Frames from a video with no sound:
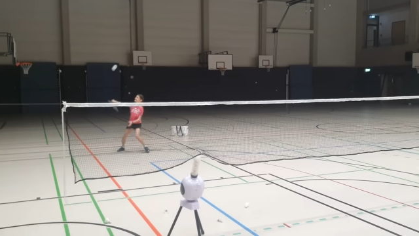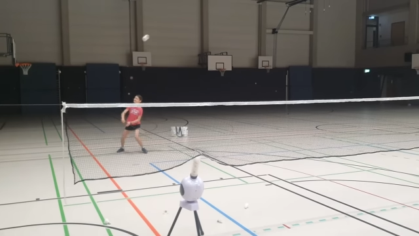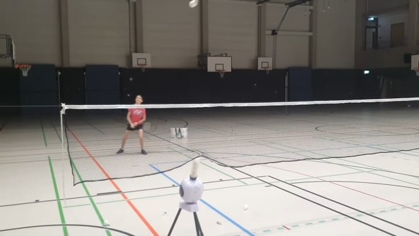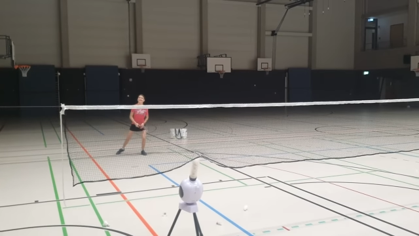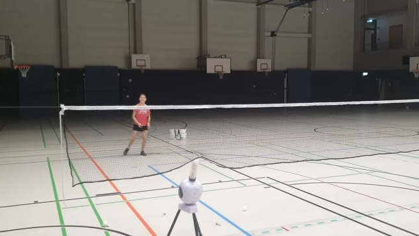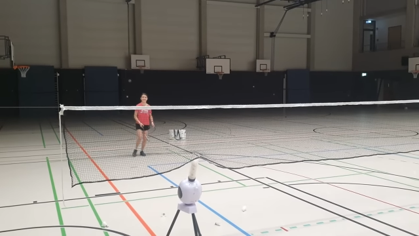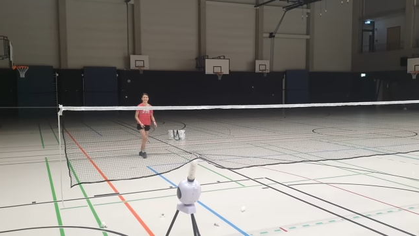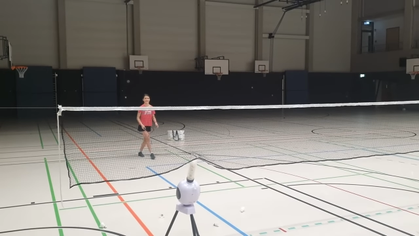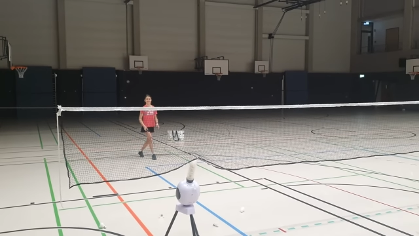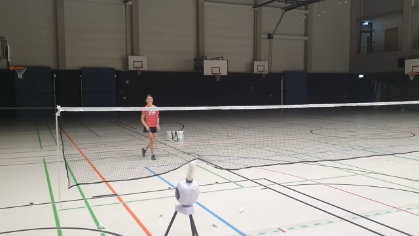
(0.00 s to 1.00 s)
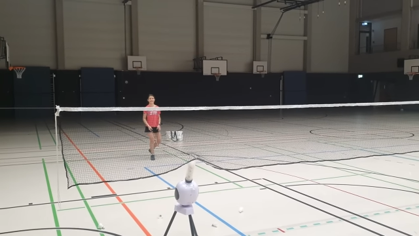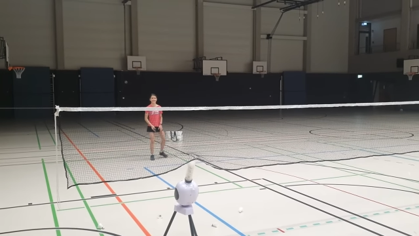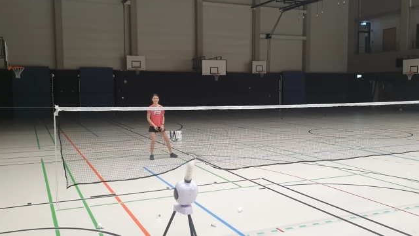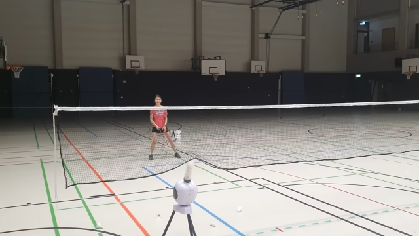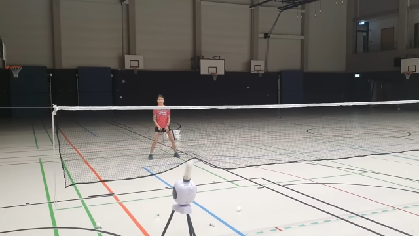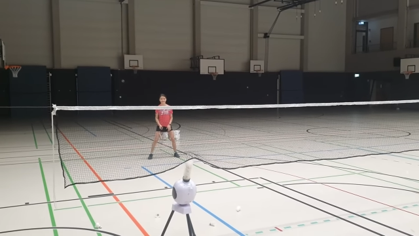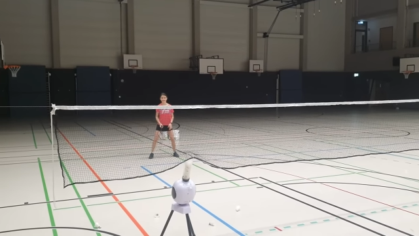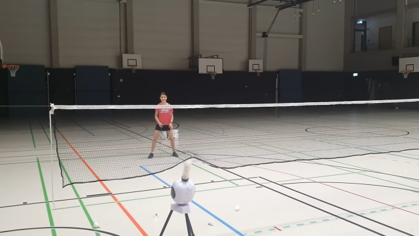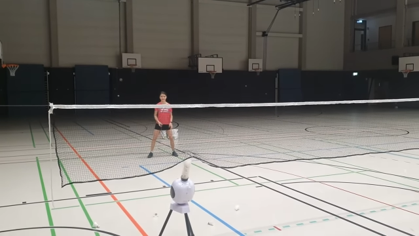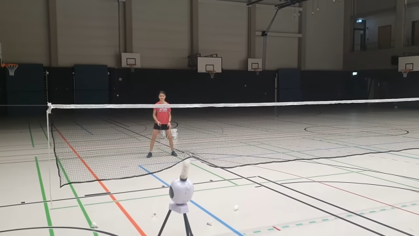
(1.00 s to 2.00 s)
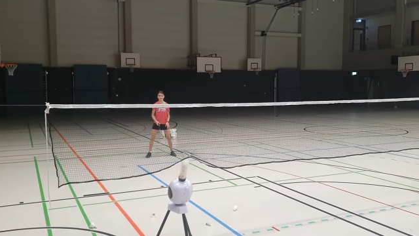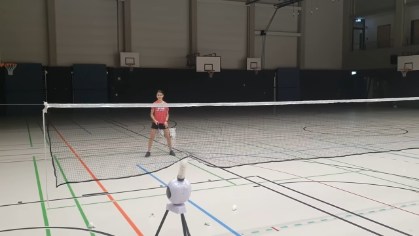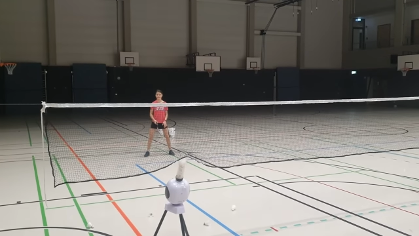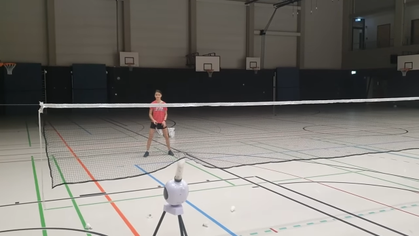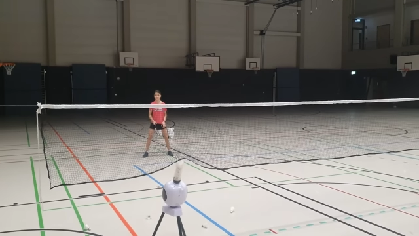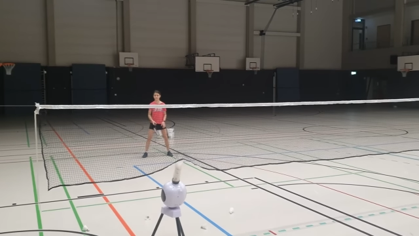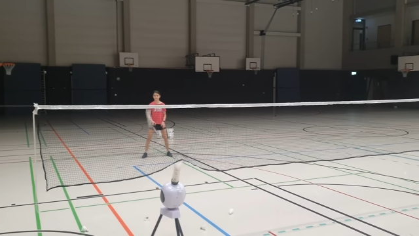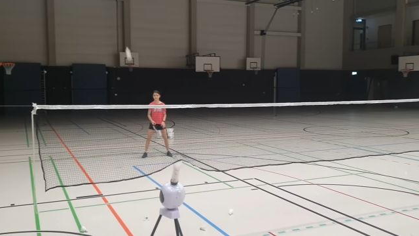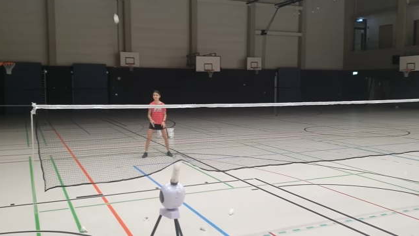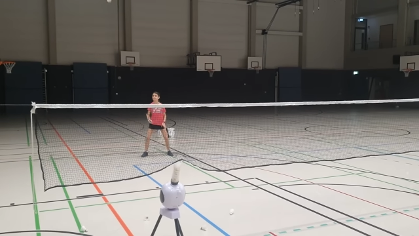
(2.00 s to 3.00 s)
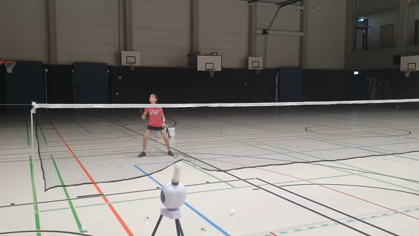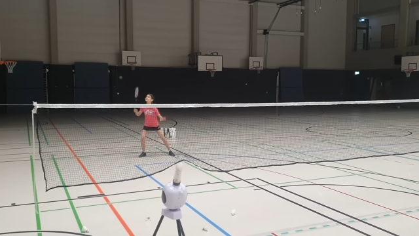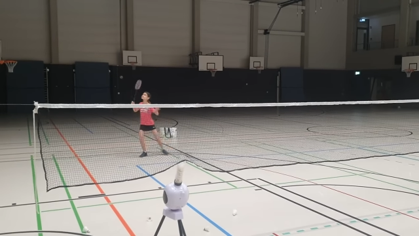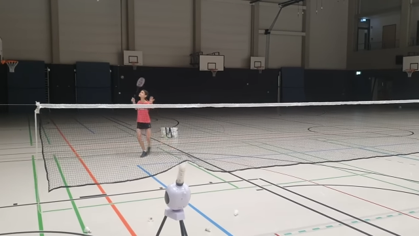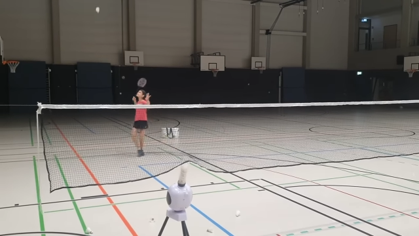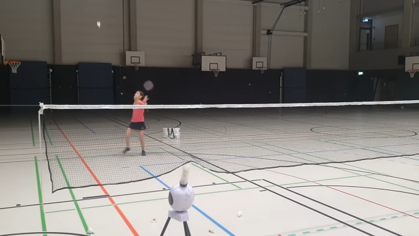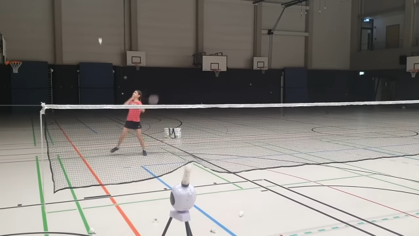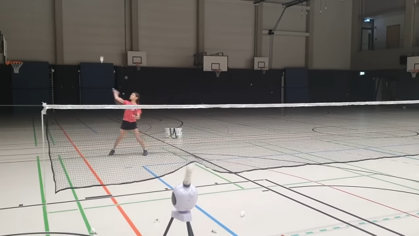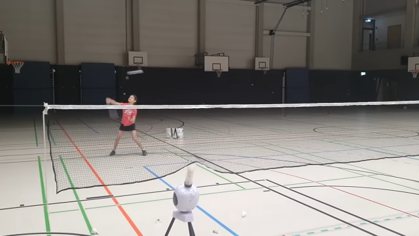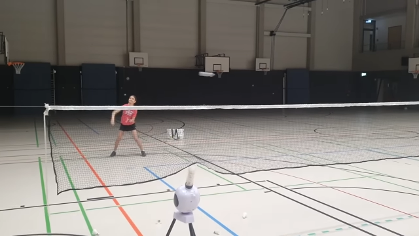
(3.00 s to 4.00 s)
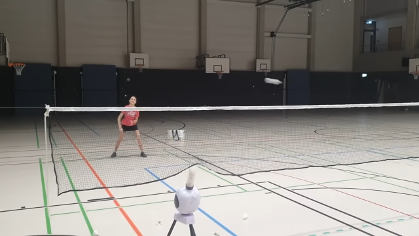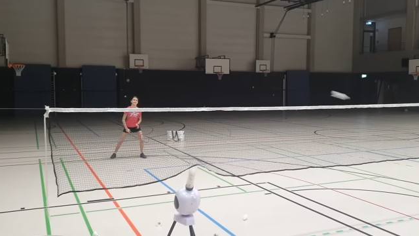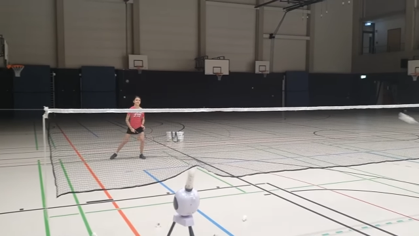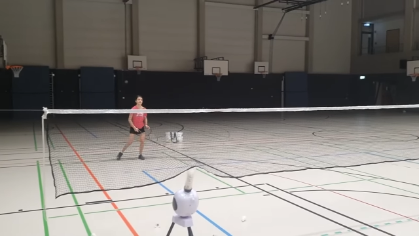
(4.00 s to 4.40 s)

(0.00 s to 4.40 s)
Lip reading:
[unreadable: no face in view]